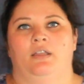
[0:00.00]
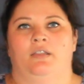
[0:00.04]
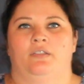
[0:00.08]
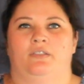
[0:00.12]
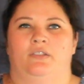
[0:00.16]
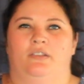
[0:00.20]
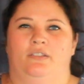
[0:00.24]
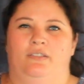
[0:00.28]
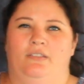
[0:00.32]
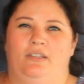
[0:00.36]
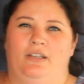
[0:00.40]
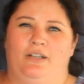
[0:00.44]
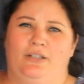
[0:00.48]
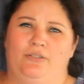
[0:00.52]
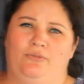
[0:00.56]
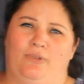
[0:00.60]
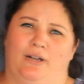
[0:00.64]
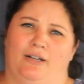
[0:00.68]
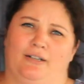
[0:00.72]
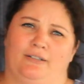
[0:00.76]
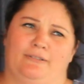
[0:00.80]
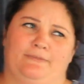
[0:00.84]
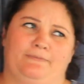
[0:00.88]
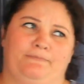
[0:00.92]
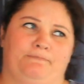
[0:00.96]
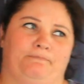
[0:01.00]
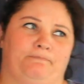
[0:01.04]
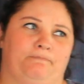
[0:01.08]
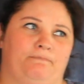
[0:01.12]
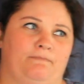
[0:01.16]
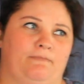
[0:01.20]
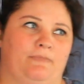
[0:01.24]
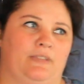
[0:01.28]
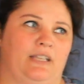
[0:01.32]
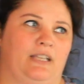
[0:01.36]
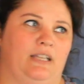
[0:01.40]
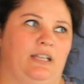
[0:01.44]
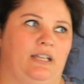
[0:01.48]
The third one
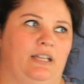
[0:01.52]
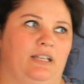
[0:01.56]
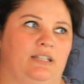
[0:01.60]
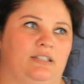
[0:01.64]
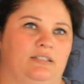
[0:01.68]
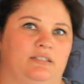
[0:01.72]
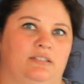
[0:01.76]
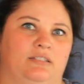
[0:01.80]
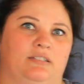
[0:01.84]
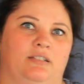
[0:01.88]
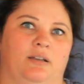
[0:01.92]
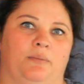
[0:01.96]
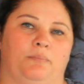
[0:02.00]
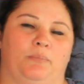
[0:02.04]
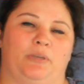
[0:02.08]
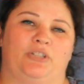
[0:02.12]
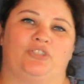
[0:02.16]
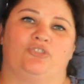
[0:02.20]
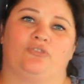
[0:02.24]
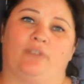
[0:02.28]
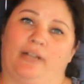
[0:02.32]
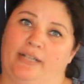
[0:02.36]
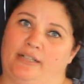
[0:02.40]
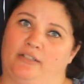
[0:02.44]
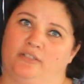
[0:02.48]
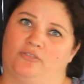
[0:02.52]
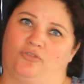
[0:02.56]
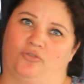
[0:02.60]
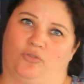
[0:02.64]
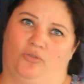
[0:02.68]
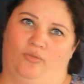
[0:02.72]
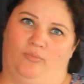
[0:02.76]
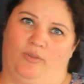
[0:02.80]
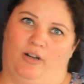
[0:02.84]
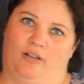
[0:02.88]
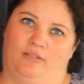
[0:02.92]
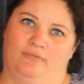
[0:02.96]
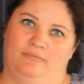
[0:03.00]
is betrayal
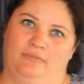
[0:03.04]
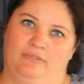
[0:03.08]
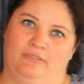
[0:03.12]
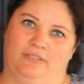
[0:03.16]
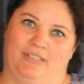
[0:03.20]
trauma.